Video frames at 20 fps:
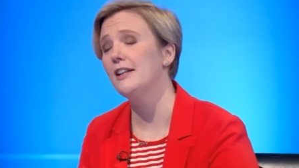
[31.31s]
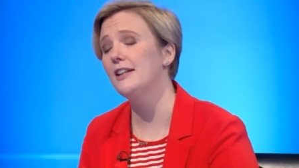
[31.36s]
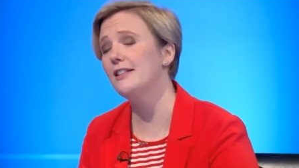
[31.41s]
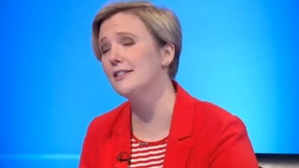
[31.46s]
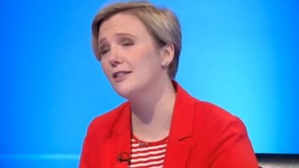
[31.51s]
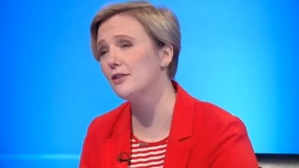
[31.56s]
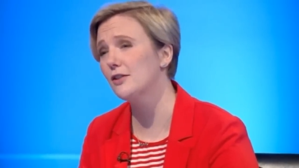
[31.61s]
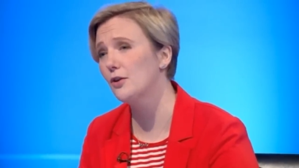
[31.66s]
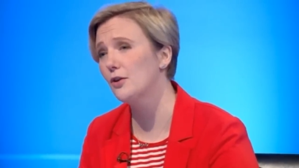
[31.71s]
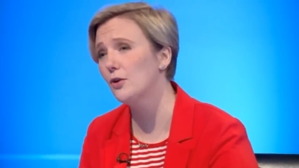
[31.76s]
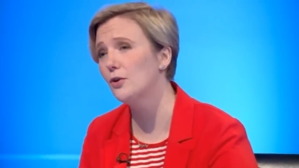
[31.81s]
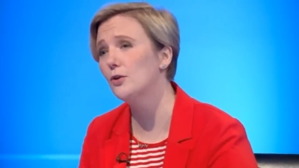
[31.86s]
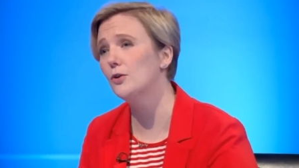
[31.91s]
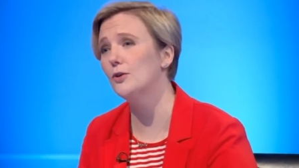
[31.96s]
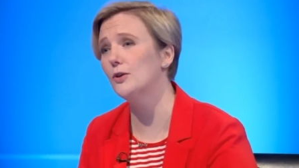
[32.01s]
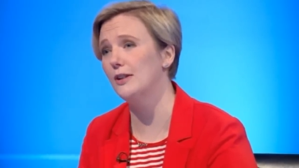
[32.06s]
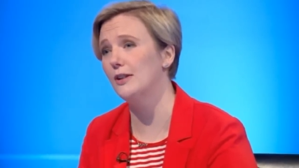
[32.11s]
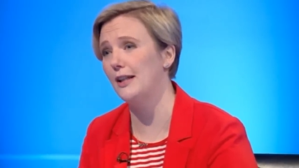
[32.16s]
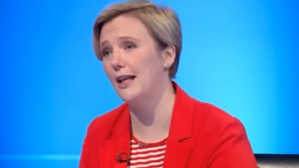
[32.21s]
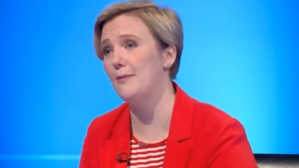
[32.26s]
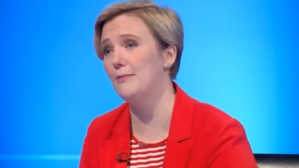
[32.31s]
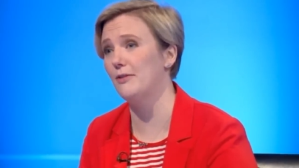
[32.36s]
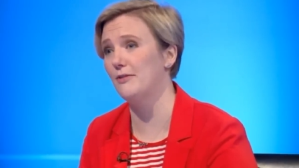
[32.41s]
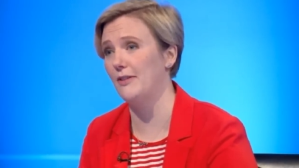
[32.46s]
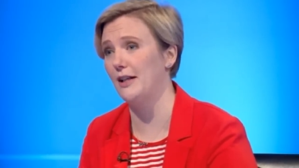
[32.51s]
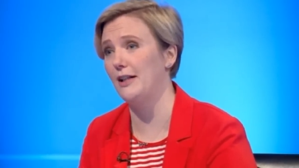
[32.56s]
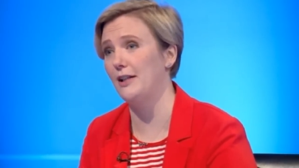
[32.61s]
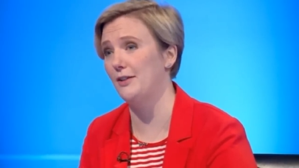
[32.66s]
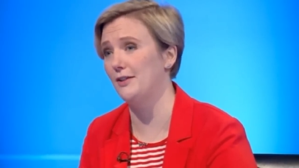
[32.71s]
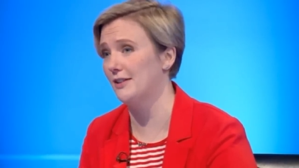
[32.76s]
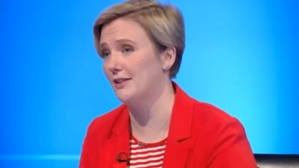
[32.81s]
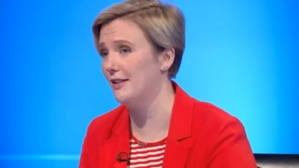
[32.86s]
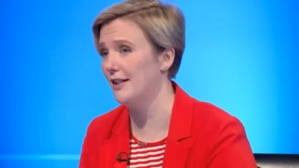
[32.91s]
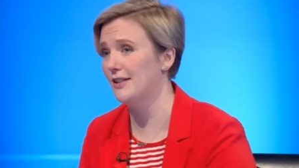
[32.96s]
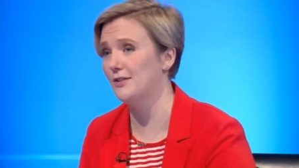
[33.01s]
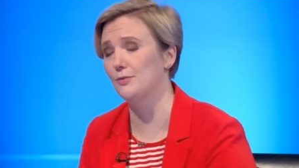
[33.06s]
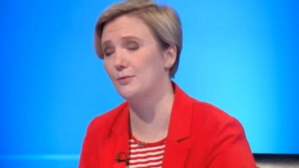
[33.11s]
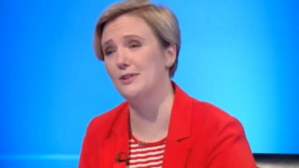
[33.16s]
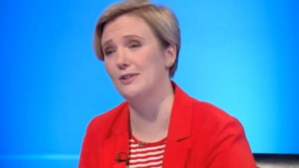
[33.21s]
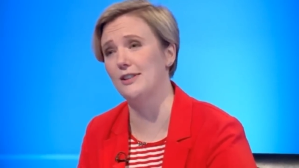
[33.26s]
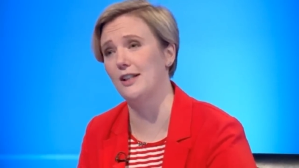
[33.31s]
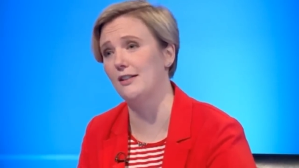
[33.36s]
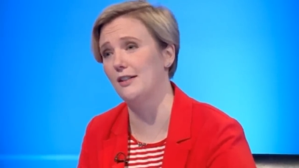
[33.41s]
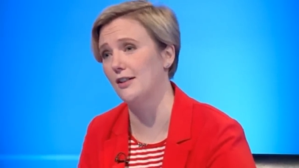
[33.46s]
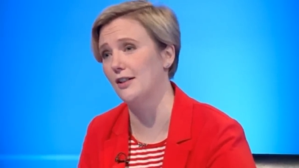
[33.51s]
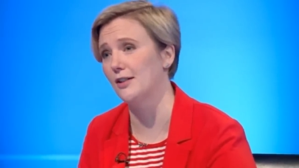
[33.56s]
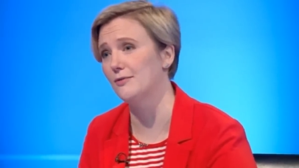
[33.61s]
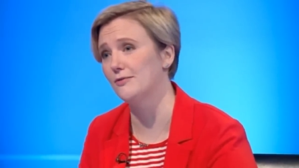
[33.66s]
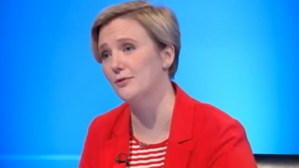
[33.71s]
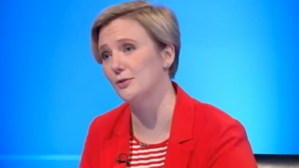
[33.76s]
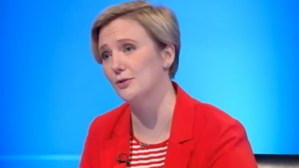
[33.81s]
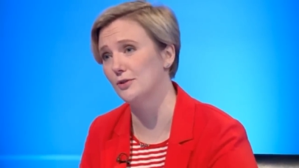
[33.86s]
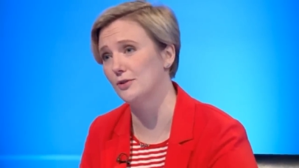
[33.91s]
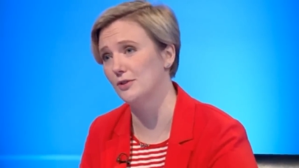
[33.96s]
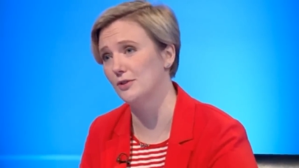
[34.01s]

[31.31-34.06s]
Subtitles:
These are core Labour values, and that's what we're standing up for.